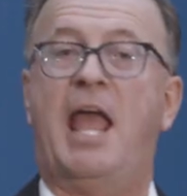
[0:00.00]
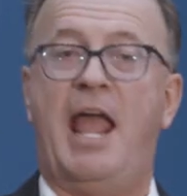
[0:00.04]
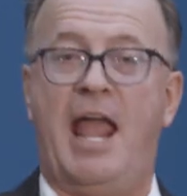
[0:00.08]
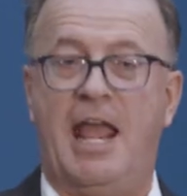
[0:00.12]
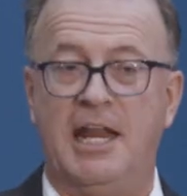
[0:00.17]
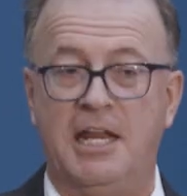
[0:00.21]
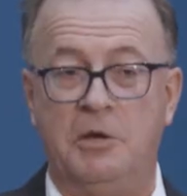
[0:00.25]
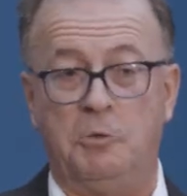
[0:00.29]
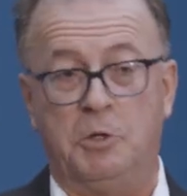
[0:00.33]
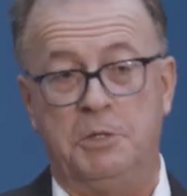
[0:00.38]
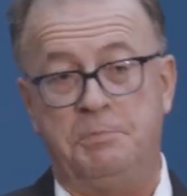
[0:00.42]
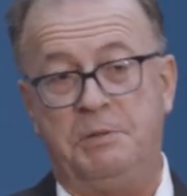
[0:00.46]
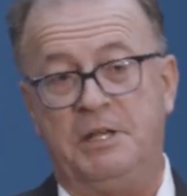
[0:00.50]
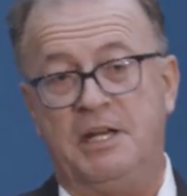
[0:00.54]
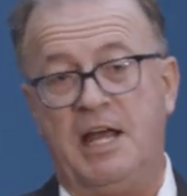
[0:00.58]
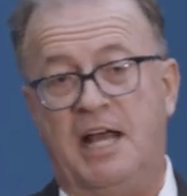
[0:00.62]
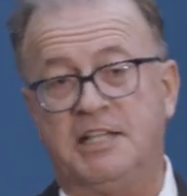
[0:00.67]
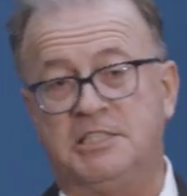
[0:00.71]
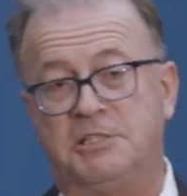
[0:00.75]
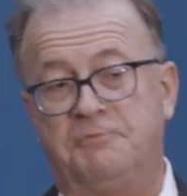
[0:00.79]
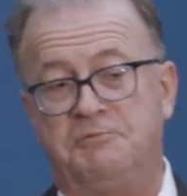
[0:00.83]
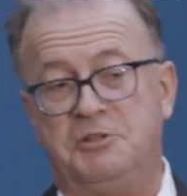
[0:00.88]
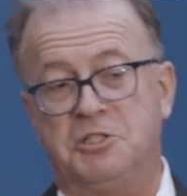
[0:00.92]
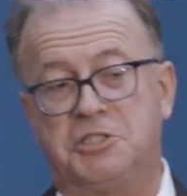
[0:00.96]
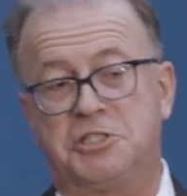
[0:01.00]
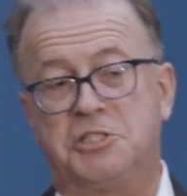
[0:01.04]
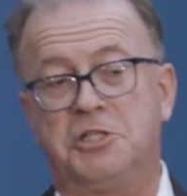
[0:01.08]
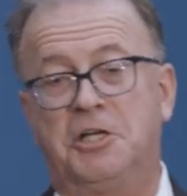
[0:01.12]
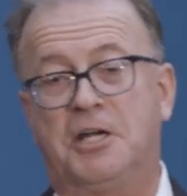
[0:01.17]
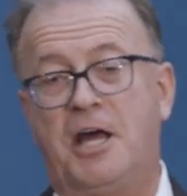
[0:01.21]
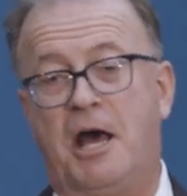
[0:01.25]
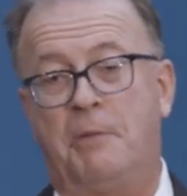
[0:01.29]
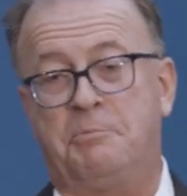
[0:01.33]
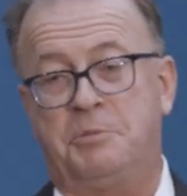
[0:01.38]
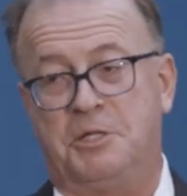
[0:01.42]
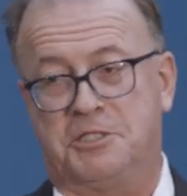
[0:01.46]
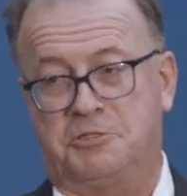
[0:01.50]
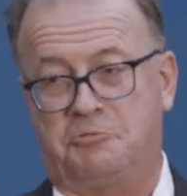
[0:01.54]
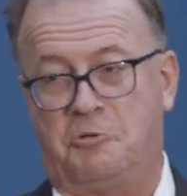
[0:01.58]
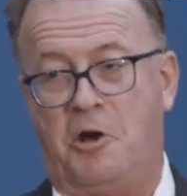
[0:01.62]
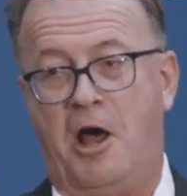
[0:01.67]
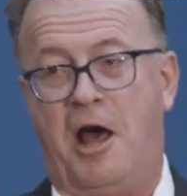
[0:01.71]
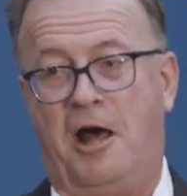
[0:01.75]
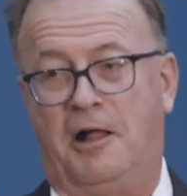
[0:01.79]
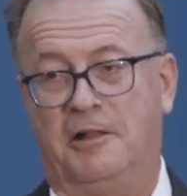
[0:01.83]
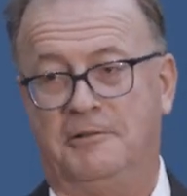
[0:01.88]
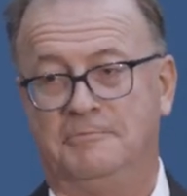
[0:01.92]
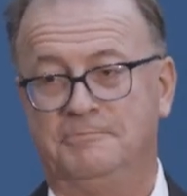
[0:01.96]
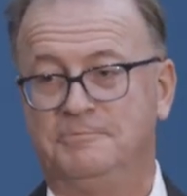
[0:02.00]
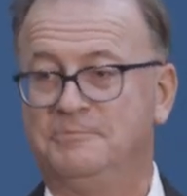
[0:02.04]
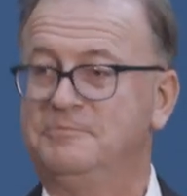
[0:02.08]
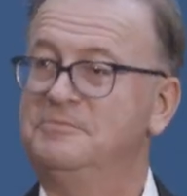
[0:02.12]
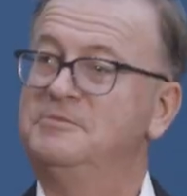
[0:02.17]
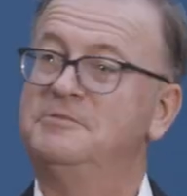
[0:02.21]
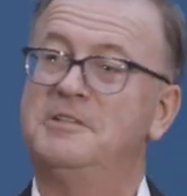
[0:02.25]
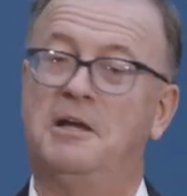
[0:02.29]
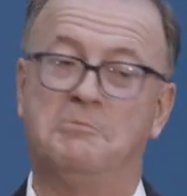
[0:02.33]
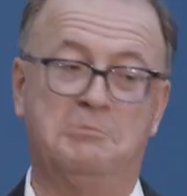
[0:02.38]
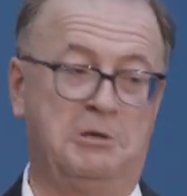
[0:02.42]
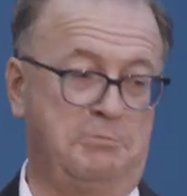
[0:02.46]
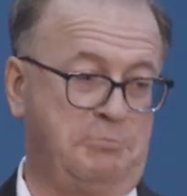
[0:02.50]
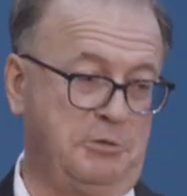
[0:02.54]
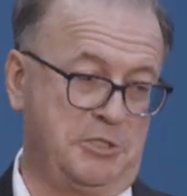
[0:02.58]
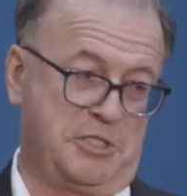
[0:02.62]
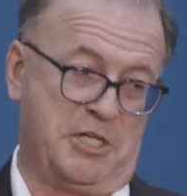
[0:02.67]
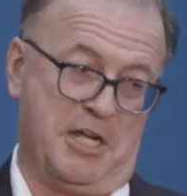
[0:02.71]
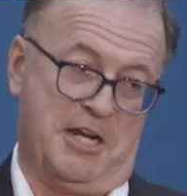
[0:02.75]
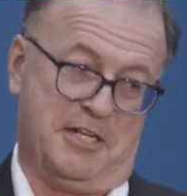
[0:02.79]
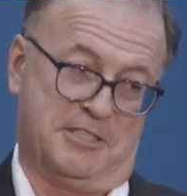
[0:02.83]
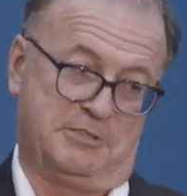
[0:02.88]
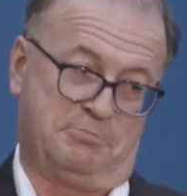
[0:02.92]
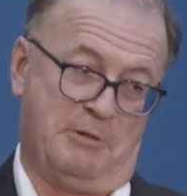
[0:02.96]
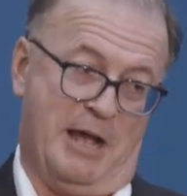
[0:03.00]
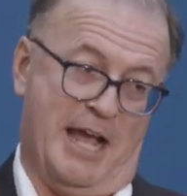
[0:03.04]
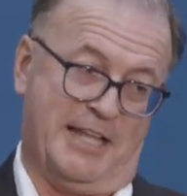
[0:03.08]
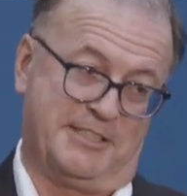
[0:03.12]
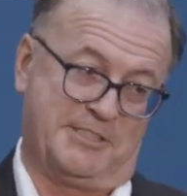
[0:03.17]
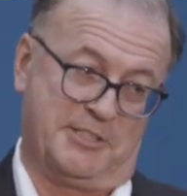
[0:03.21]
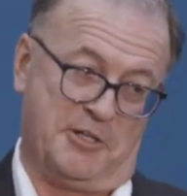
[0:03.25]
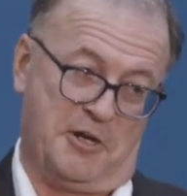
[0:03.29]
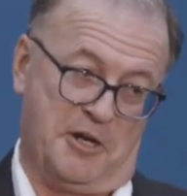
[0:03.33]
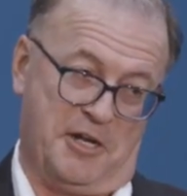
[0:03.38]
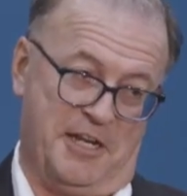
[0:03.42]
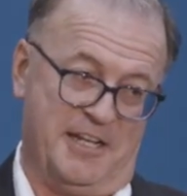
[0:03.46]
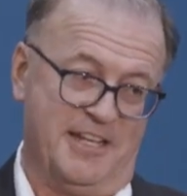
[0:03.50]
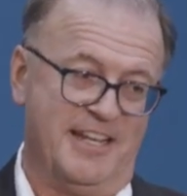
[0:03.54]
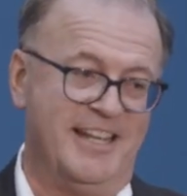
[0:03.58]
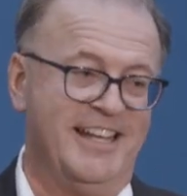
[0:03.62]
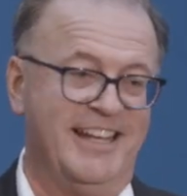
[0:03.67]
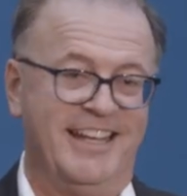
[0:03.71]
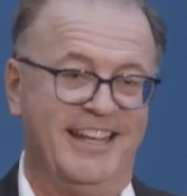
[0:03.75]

And it would be nice if you stood up as well. I'm going to put you on the spot. Sorry.